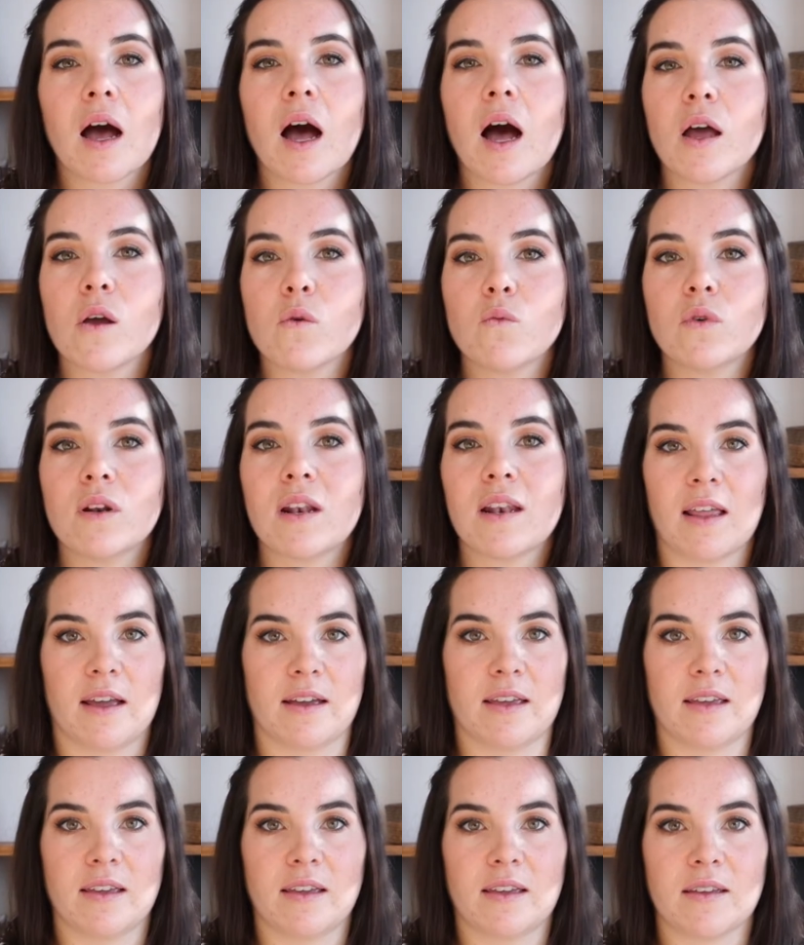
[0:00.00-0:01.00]
I would
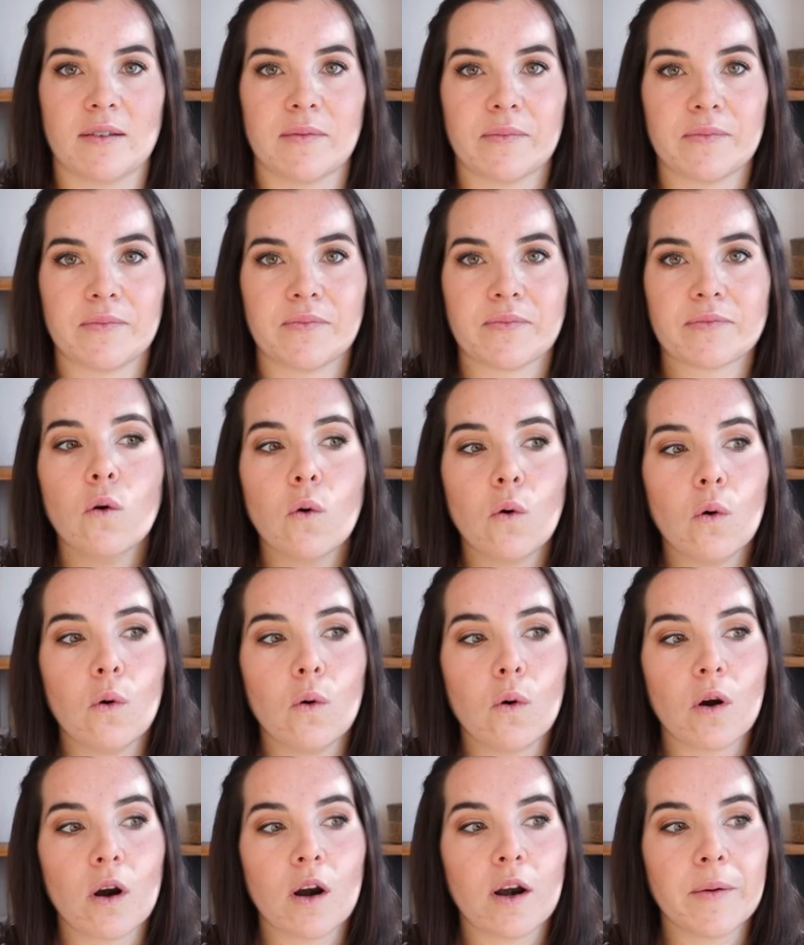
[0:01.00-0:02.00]
like.
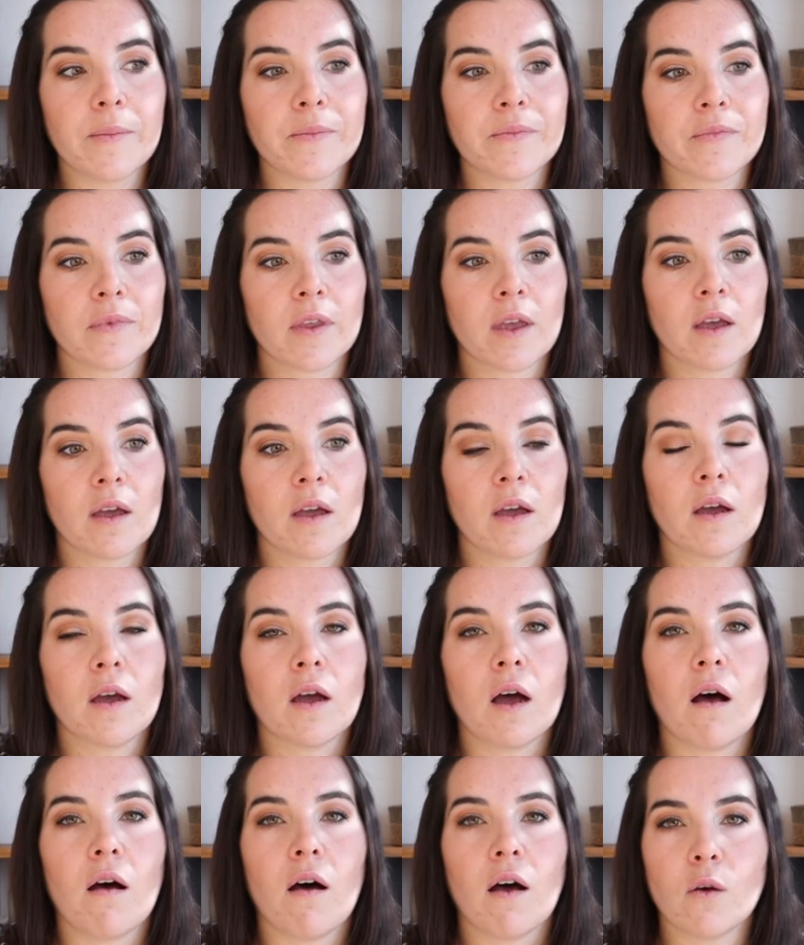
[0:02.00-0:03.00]
Or,
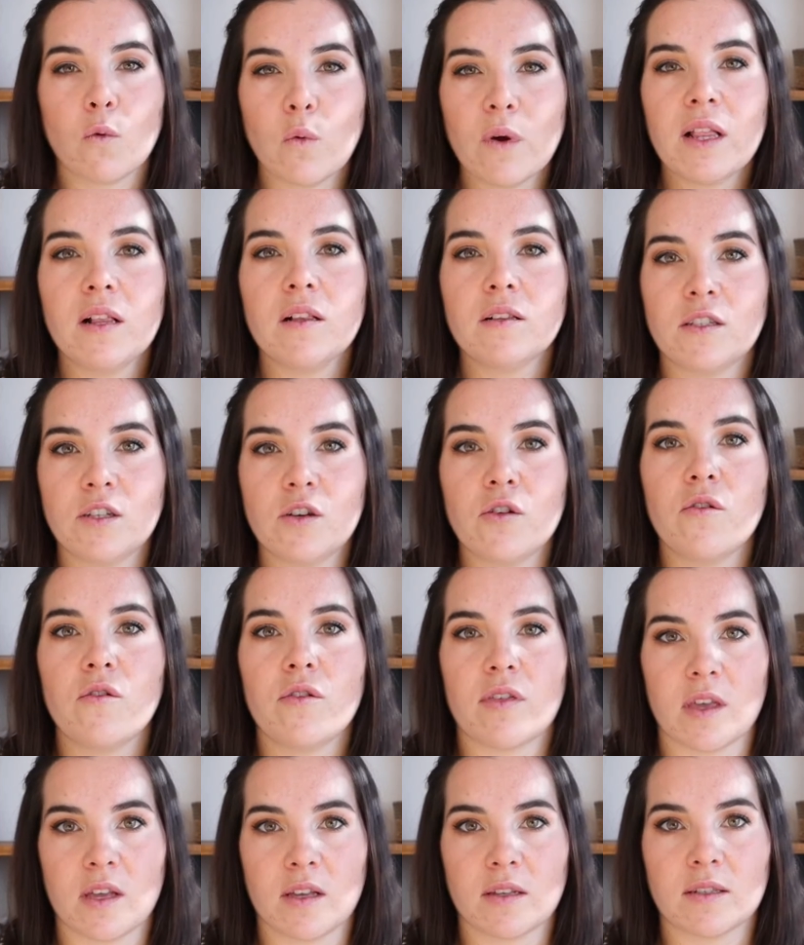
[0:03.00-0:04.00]
I will do
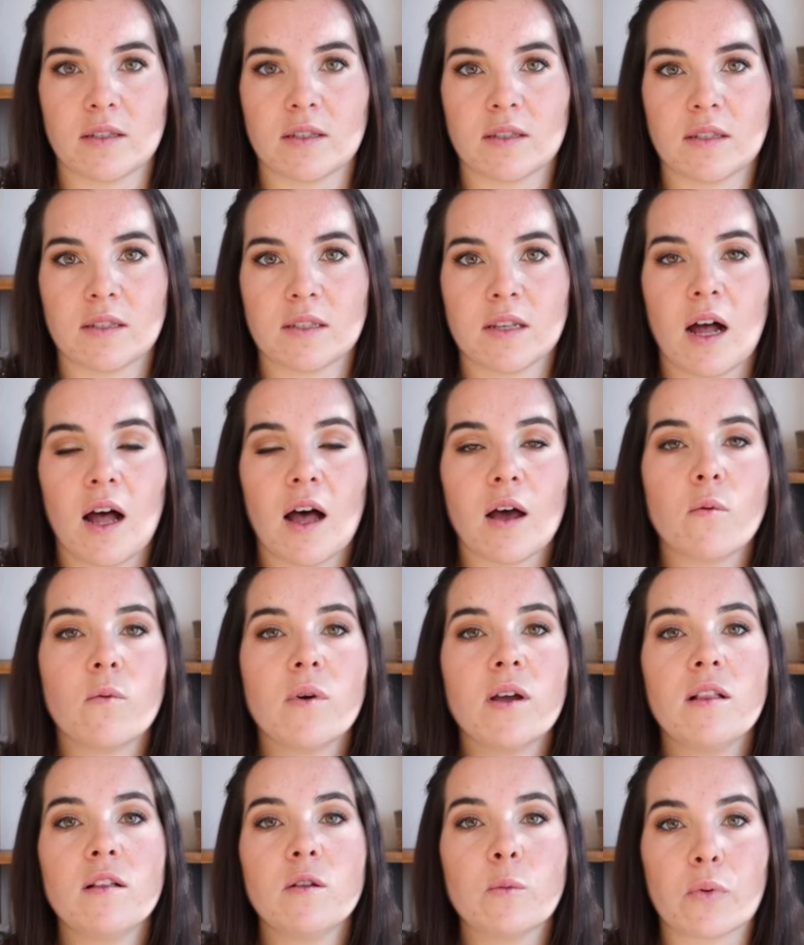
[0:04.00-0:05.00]
this. I
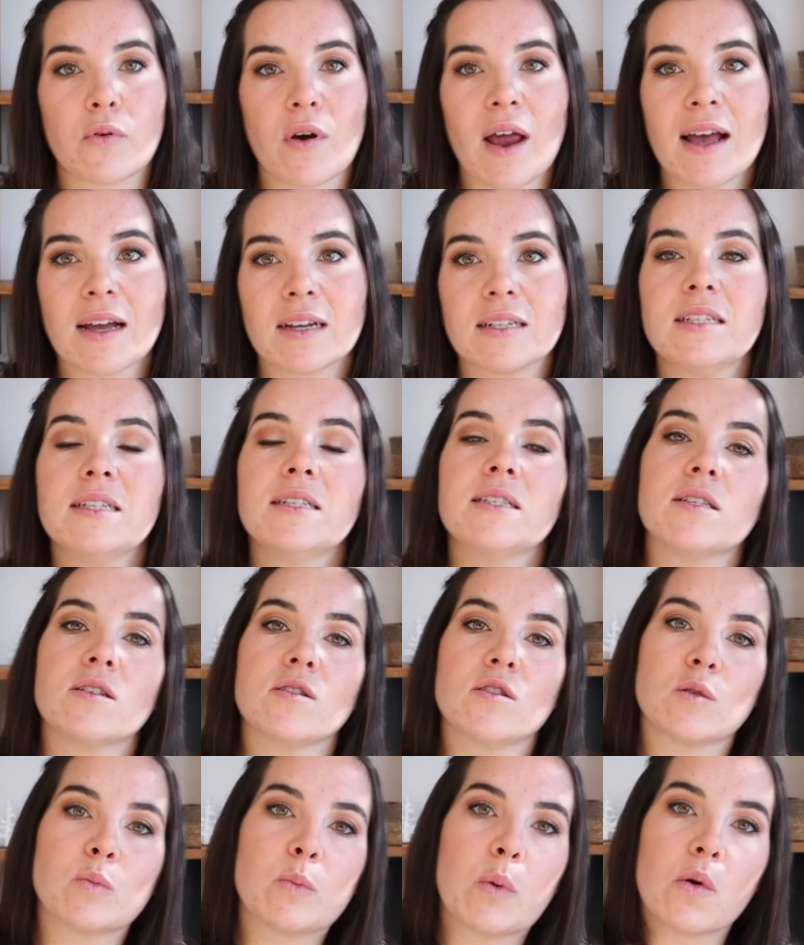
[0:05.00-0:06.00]
will practice
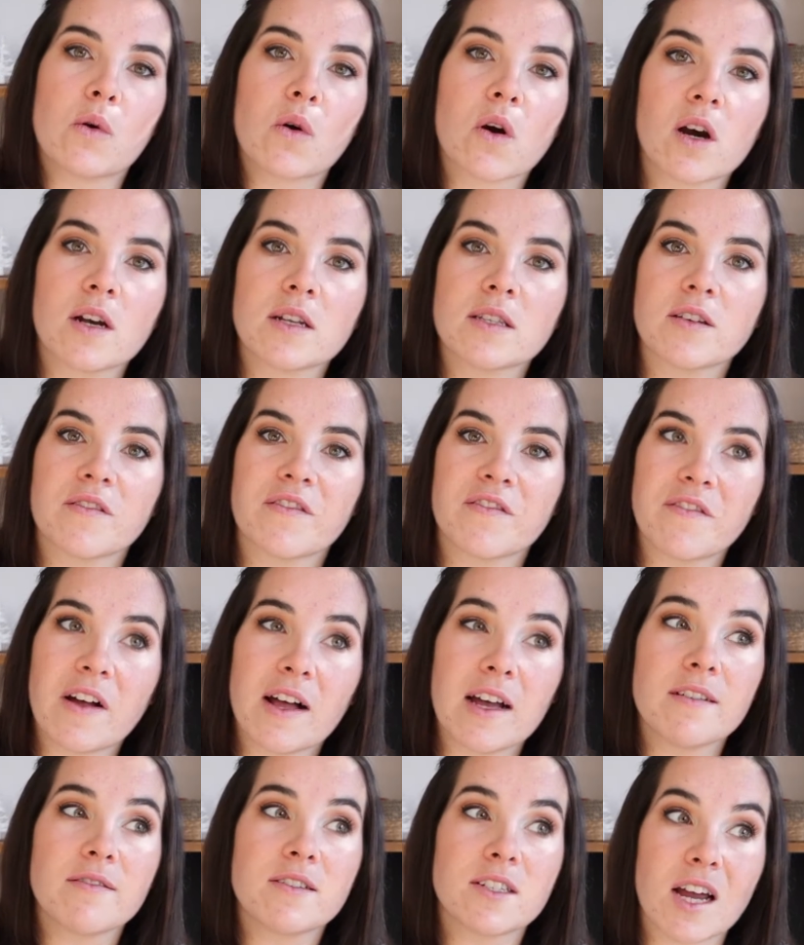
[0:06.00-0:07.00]
sports
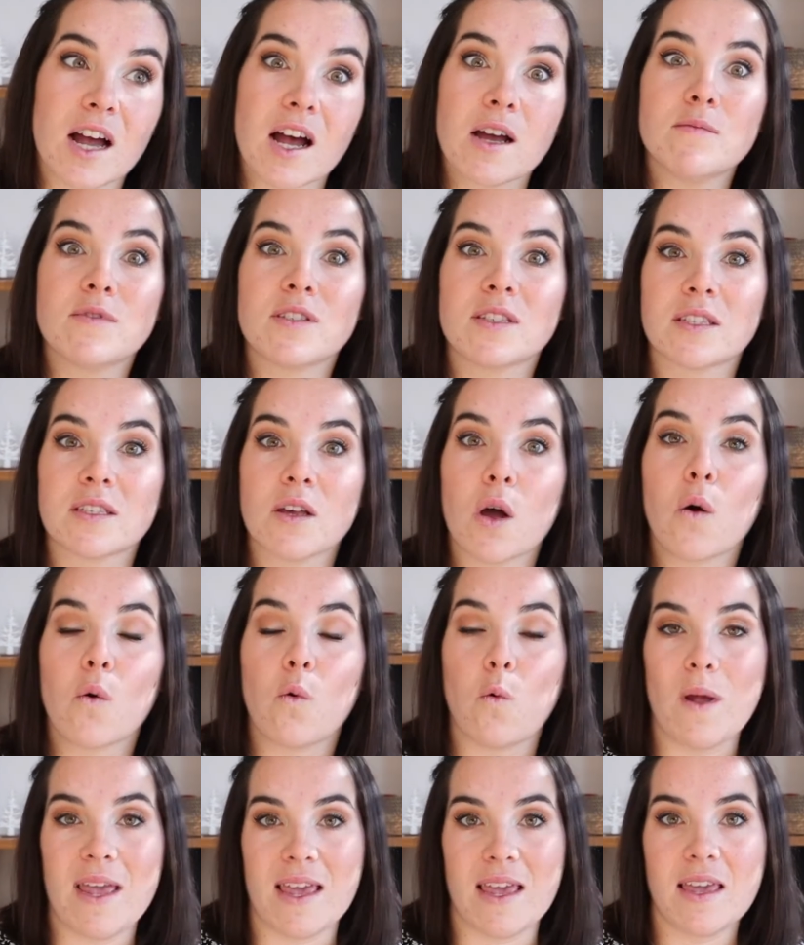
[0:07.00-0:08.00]
5 times a
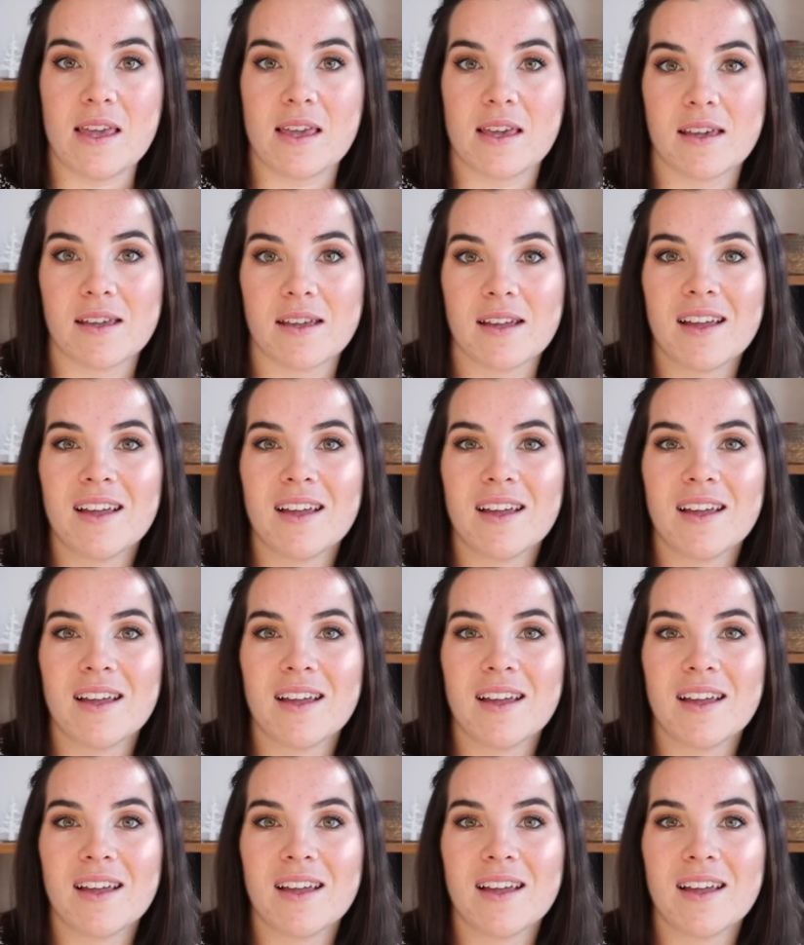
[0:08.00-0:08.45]
week.